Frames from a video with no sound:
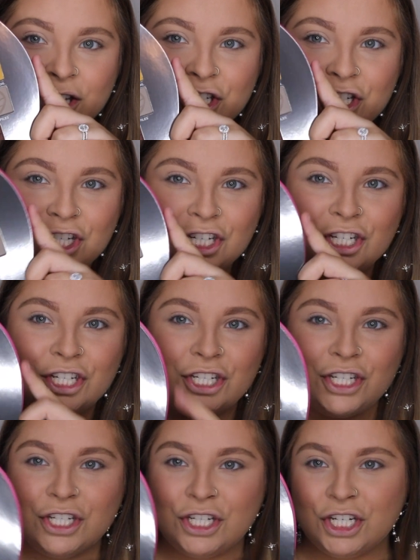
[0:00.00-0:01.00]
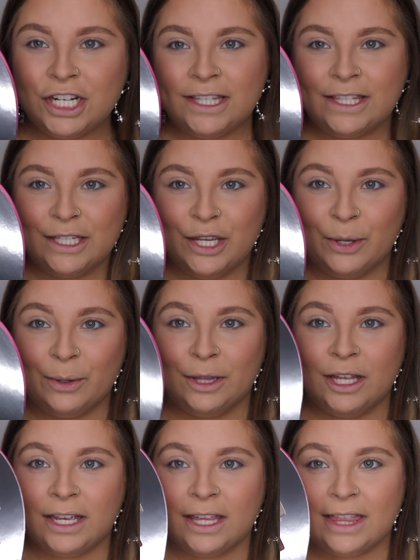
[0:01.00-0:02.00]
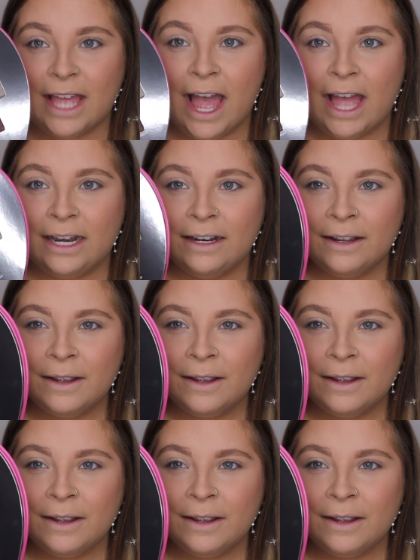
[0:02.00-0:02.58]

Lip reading: Shih Tzu, look at that.